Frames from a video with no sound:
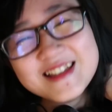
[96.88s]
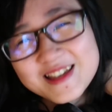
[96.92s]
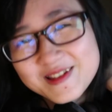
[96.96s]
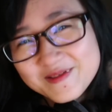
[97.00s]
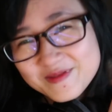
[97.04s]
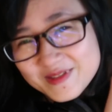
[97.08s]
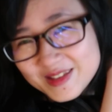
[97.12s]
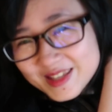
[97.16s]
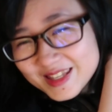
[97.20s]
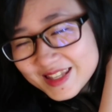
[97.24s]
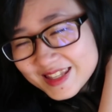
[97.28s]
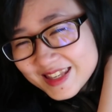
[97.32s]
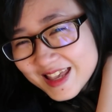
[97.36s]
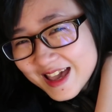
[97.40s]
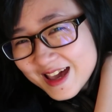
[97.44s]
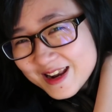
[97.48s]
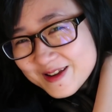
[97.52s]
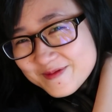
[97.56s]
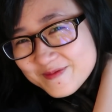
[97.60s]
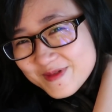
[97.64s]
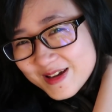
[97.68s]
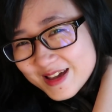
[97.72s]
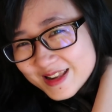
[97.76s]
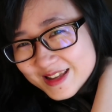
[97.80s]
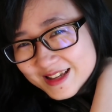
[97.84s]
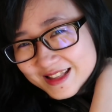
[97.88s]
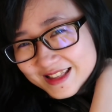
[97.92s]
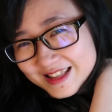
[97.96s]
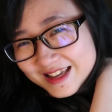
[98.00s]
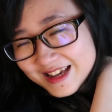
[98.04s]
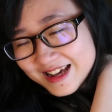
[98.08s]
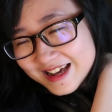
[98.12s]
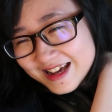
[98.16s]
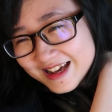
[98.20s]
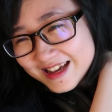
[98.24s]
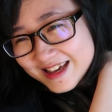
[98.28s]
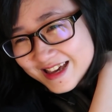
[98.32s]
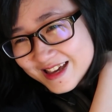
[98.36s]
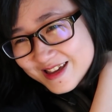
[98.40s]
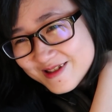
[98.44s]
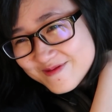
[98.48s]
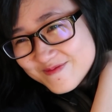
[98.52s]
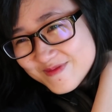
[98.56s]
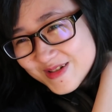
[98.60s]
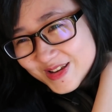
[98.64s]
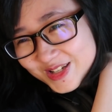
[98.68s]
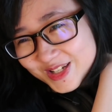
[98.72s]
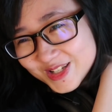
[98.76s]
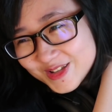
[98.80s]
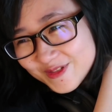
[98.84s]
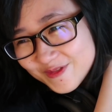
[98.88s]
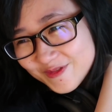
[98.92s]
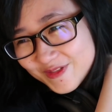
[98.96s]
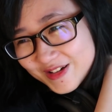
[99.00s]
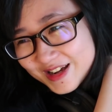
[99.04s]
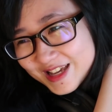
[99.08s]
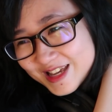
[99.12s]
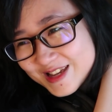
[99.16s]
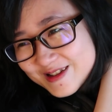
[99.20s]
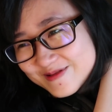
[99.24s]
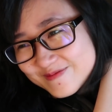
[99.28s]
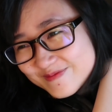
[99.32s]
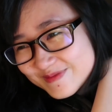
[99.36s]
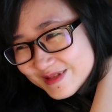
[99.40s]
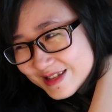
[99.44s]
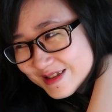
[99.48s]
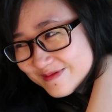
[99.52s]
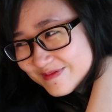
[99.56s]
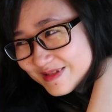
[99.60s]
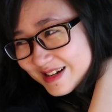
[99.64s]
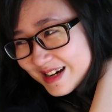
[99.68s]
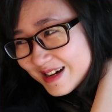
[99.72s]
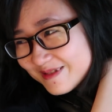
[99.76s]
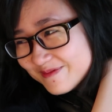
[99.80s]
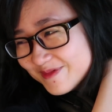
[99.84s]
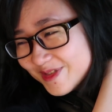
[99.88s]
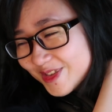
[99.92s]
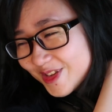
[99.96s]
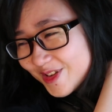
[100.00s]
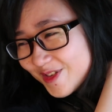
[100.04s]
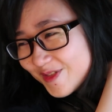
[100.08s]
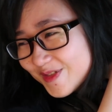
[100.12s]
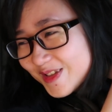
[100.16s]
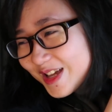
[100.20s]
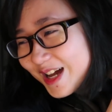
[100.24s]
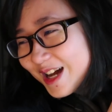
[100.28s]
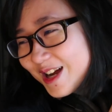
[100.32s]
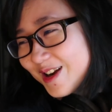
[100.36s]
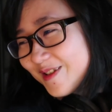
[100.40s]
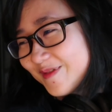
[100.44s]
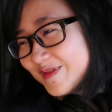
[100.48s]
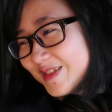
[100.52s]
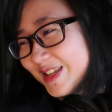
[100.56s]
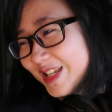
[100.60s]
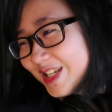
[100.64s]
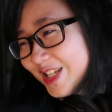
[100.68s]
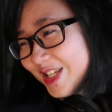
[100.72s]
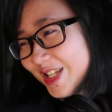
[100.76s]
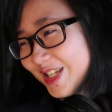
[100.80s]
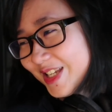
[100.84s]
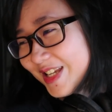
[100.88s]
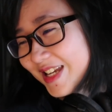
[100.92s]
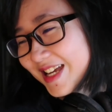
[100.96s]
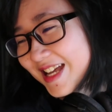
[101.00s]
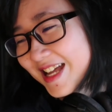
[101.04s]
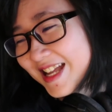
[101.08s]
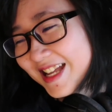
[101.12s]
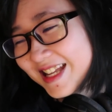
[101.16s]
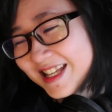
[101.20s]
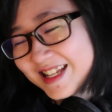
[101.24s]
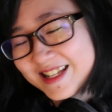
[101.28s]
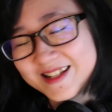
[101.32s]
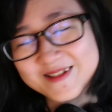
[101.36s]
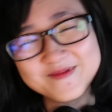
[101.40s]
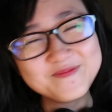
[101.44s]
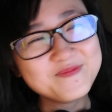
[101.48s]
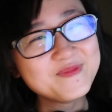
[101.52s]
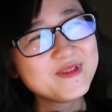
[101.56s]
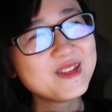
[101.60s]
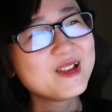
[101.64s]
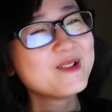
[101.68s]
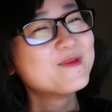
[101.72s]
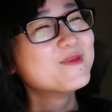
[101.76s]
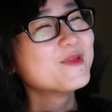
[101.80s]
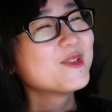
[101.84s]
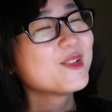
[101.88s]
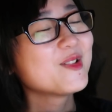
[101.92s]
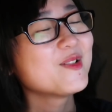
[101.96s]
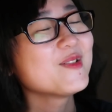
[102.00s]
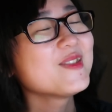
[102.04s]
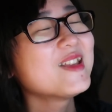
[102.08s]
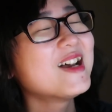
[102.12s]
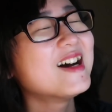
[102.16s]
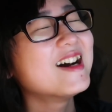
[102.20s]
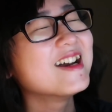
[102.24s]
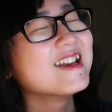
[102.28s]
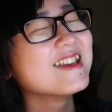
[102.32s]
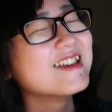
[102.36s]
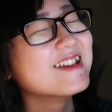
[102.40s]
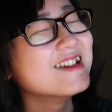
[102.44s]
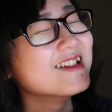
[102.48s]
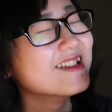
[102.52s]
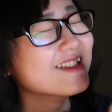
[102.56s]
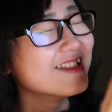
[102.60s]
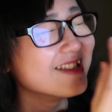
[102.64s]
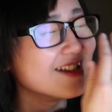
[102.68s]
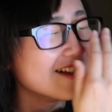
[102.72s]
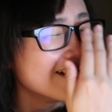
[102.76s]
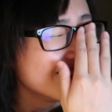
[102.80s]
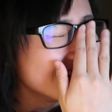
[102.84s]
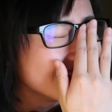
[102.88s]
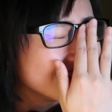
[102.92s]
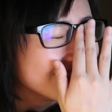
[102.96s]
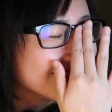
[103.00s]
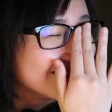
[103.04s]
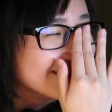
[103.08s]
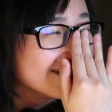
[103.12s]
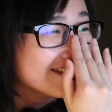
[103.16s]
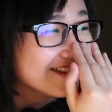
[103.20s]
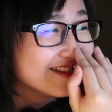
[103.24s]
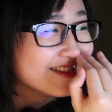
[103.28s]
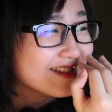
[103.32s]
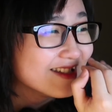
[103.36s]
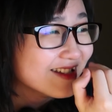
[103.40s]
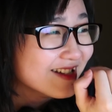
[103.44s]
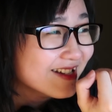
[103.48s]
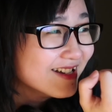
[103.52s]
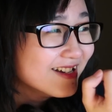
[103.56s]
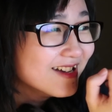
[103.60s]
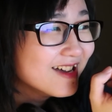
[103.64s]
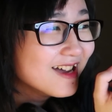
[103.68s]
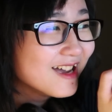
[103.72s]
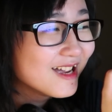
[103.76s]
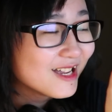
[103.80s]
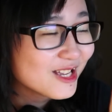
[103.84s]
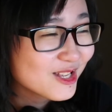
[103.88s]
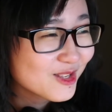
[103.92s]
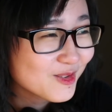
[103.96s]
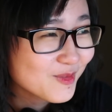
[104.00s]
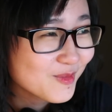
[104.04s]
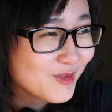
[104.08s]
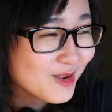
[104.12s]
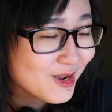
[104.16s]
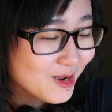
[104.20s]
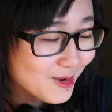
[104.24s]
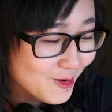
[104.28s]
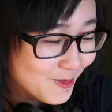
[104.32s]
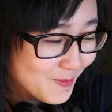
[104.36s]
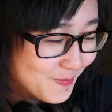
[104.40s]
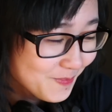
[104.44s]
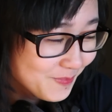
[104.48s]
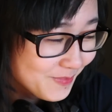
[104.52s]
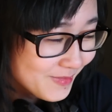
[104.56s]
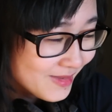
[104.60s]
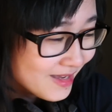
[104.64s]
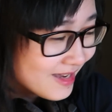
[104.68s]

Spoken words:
If this is animated, like I can imagine the fucking meme. I'm so tired of this shit. I'm so tired as well.